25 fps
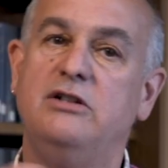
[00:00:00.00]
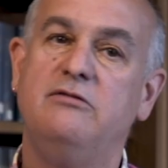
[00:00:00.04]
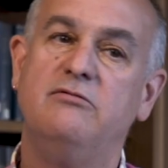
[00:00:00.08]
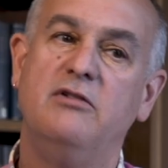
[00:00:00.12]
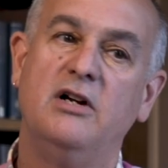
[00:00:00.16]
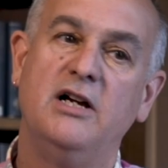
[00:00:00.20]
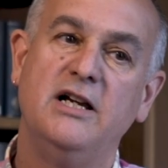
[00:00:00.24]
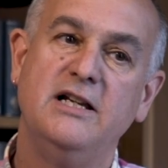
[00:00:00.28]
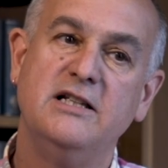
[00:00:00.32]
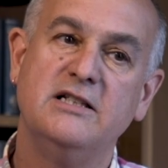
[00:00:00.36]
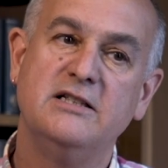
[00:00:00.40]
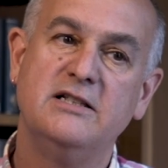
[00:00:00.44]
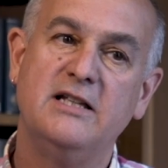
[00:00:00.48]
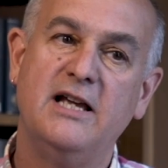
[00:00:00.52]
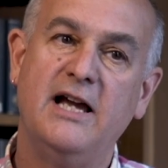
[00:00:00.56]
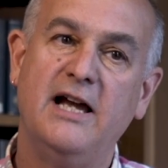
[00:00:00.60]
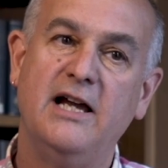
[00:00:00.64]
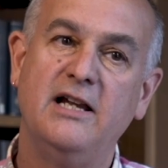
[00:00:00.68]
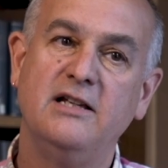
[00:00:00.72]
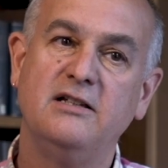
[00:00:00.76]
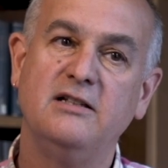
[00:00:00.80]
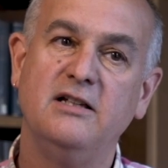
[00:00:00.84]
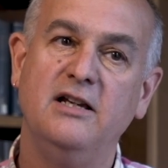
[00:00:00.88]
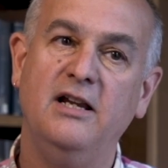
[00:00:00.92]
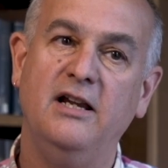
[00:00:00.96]
writes
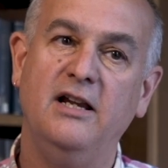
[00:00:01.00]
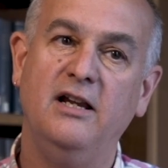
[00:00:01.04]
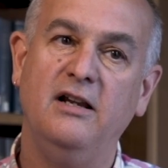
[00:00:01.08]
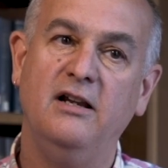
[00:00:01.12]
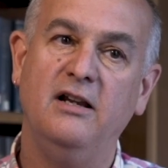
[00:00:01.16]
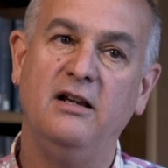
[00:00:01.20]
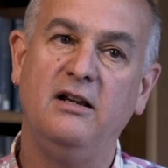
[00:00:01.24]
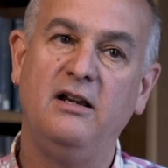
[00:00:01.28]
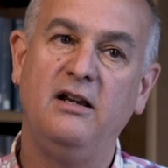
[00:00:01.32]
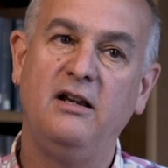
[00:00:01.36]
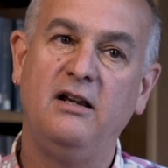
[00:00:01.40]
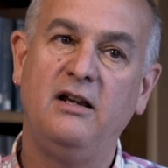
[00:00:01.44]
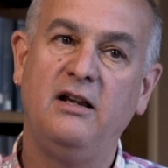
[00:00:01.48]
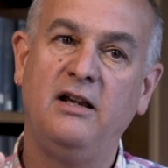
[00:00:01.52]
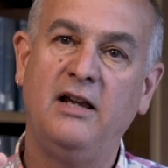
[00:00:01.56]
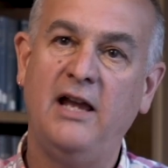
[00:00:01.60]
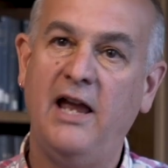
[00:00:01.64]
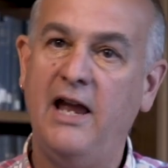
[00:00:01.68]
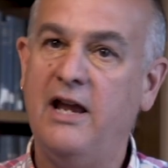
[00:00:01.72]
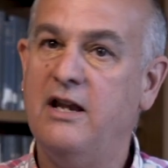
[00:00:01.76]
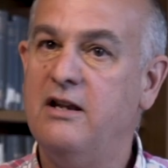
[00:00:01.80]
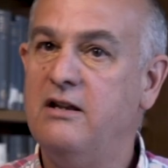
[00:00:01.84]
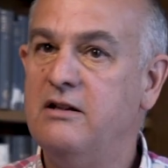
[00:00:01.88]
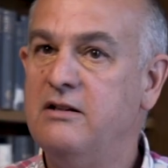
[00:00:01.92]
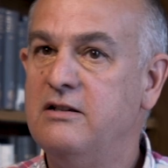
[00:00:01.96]
that in
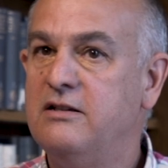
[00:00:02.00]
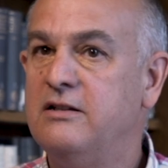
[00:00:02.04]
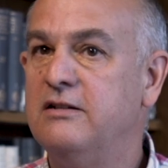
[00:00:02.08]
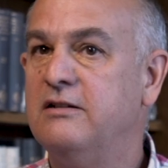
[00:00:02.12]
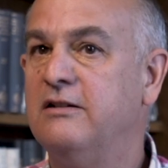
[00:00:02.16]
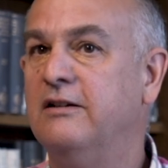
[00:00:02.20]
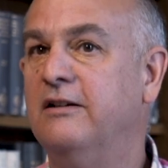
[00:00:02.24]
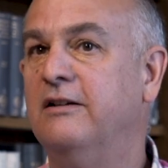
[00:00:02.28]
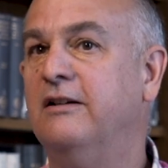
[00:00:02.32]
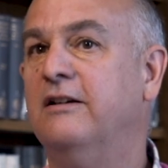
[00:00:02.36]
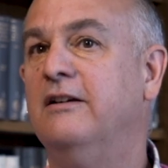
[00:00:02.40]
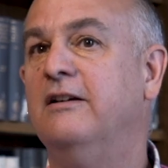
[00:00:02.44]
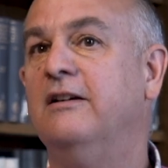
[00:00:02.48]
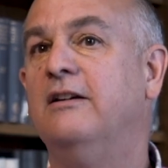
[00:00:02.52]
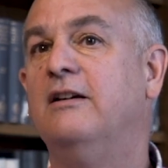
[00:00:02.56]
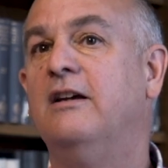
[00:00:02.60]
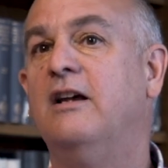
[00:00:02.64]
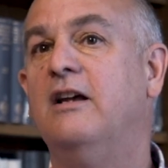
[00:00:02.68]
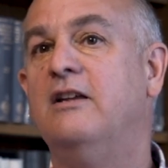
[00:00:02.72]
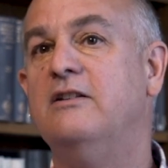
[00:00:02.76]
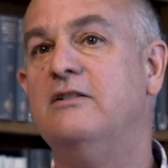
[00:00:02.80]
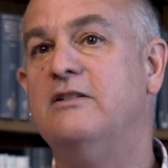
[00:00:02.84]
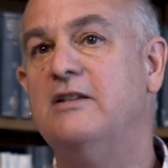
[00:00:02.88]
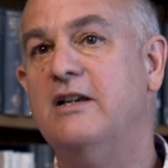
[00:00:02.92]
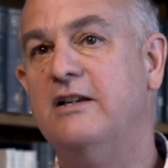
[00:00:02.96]
Kent
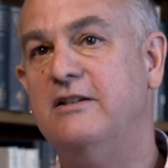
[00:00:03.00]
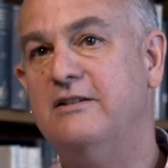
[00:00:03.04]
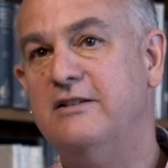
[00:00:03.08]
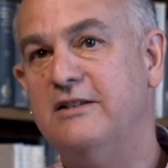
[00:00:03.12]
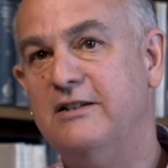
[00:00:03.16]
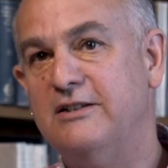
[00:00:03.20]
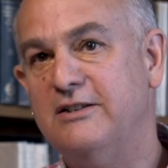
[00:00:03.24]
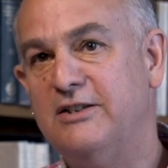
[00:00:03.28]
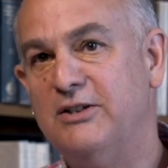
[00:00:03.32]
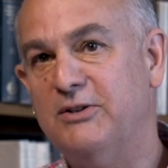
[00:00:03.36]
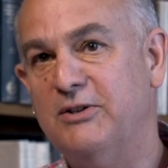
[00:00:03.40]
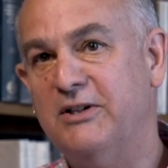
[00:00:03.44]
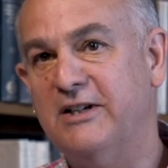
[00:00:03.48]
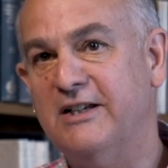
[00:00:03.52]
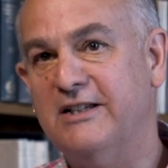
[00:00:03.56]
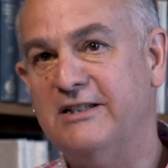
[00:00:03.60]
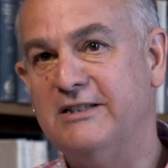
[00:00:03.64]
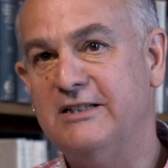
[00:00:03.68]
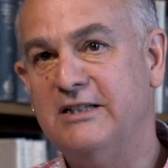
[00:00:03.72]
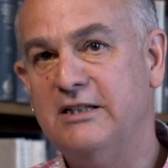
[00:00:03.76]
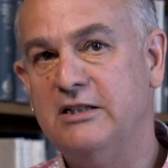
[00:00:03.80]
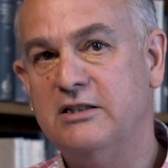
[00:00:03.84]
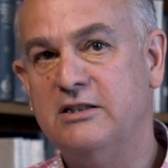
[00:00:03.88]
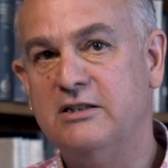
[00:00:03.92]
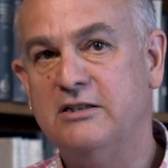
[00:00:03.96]
and sends it to her
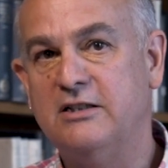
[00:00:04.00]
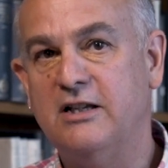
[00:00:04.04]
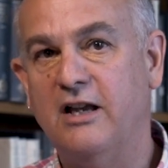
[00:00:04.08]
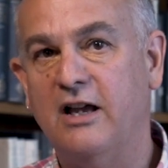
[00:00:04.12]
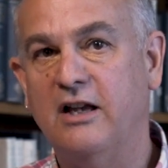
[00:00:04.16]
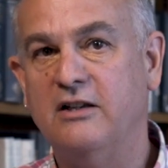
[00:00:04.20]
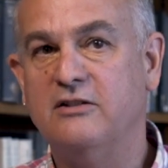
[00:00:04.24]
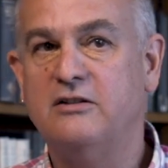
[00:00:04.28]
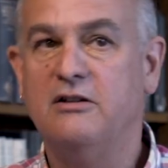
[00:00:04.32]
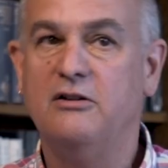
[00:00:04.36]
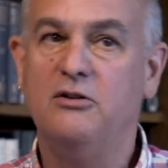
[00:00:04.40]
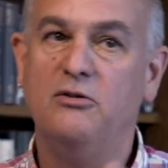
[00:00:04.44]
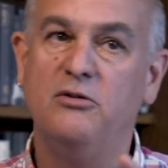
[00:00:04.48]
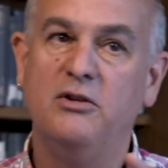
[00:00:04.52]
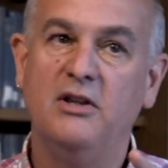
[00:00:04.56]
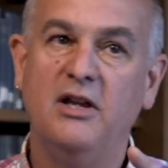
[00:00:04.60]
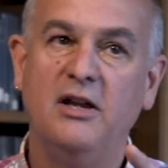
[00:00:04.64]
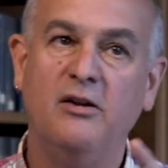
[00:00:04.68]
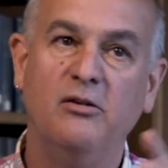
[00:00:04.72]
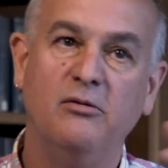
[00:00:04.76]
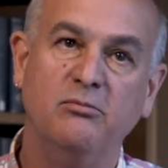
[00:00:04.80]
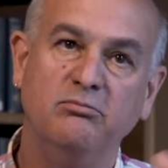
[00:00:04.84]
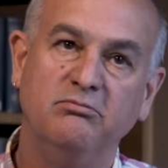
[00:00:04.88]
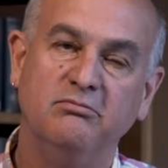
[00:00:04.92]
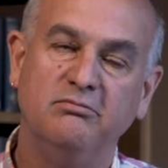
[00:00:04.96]
sister. So we
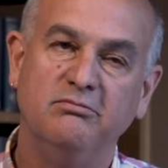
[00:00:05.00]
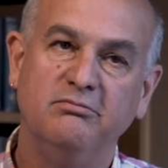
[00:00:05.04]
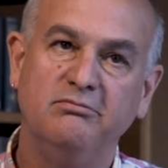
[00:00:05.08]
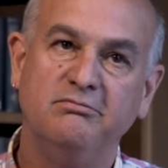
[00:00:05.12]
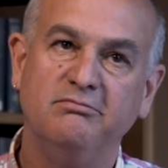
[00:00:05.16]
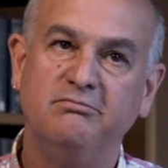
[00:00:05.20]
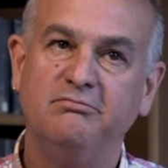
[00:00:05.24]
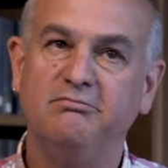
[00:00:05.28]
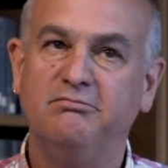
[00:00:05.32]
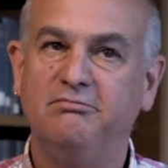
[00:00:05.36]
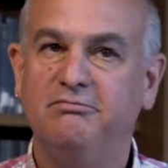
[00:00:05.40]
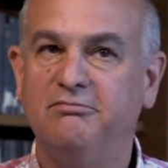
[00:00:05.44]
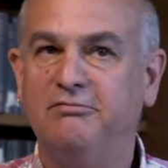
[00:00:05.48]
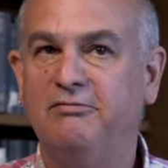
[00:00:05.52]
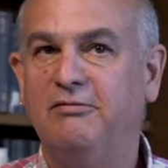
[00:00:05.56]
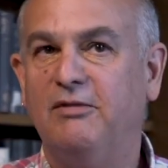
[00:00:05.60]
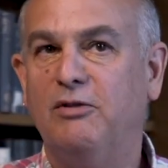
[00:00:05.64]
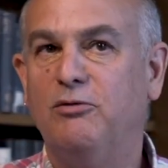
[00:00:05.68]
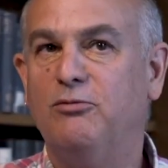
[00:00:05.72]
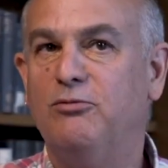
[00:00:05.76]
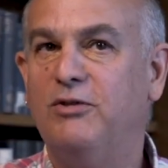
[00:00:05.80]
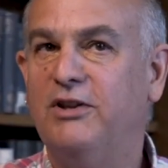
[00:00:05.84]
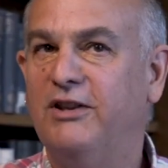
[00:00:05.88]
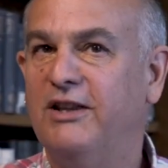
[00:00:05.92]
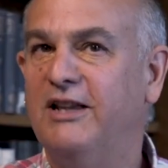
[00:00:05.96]
think
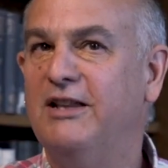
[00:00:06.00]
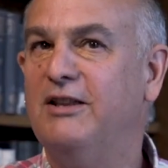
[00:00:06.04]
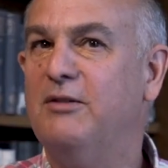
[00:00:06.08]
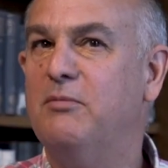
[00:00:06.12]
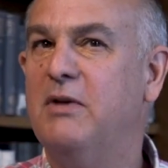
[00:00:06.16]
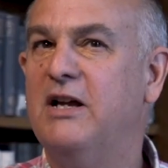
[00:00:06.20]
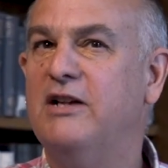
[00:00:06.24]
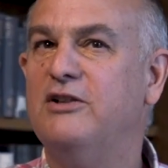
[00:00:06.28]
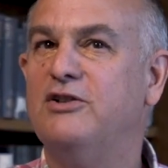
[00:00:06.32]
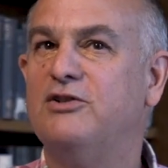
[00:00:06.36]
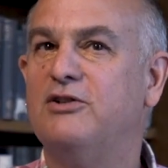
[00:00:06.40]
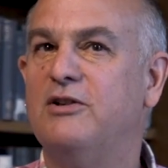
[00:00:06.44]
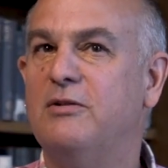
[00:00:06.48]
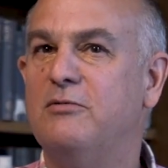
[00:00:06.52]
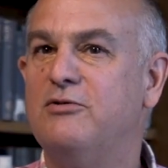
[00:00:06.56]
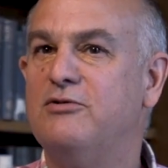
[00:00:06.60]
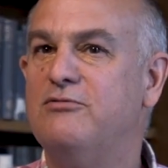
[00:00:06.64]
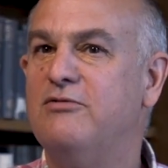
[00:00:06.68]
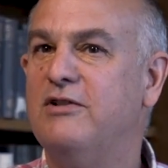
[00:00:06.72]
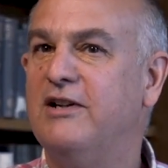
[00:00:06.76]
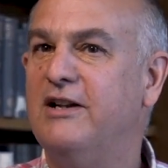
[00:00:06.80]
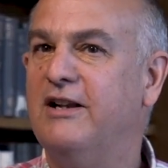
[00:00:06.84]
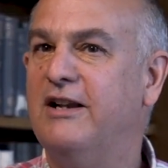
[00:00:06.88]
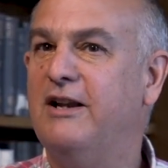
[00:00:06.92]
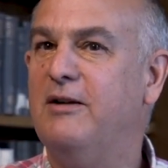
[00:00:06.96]
the manuscript's
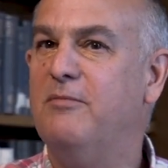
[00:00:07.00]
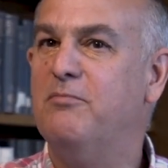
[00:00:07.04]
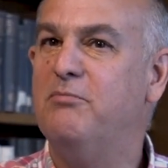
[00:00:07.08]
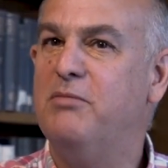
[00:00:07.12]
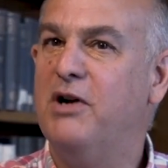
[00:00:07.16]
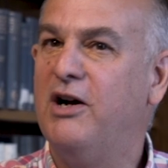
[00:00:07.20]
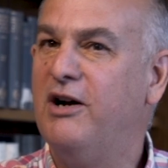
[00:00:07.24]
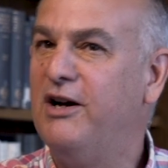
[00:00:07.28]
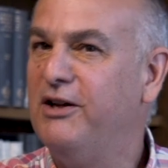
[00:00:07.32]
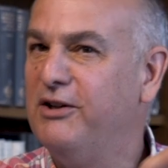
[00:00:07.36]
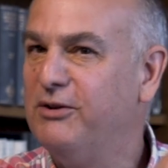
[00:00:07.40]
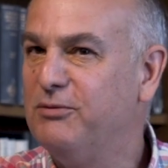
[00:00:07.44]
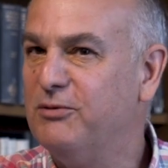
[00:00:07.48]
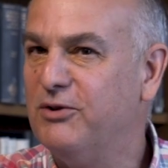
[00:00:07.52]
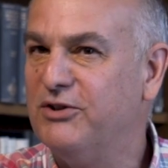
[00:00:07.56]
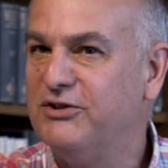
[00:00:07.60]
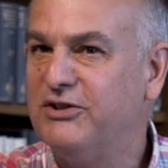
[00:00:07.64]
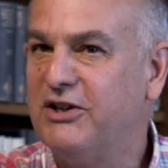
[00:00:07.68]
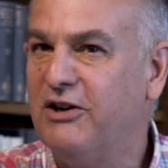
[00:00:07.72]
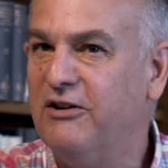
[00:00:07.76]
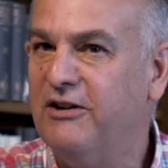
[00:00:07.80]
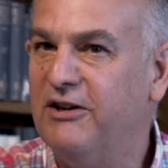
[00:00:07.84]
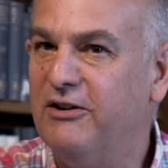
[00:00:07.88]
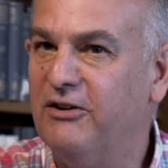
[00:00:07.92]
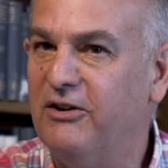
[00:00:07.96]
written in Bath, what's
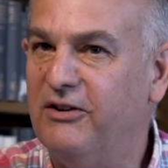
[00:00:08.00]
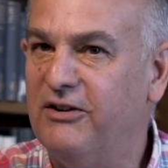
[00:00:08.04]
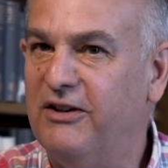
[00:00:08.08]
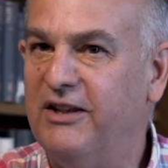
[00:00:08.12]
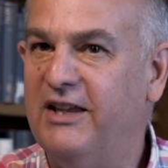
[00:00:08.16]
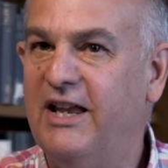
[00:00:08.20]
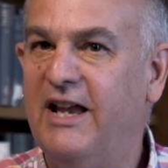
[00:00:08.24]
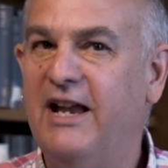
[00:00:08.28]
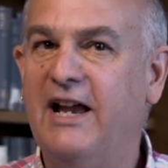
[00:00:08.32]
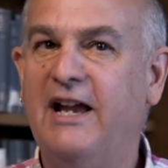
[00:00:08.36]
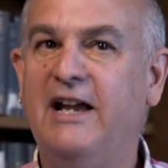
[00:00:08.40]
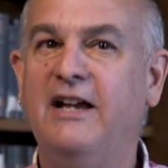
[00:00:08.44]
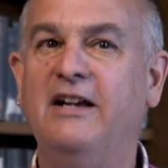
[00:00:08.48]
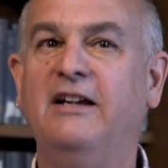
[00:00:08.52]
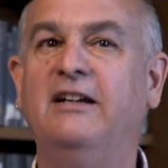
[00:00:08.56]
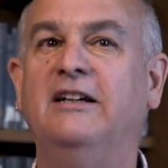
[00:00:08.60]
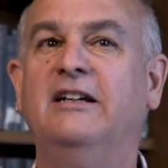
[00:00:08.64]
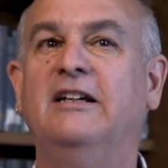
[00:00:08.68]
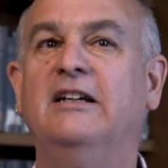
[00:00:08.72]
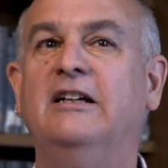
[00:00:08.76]
going on there?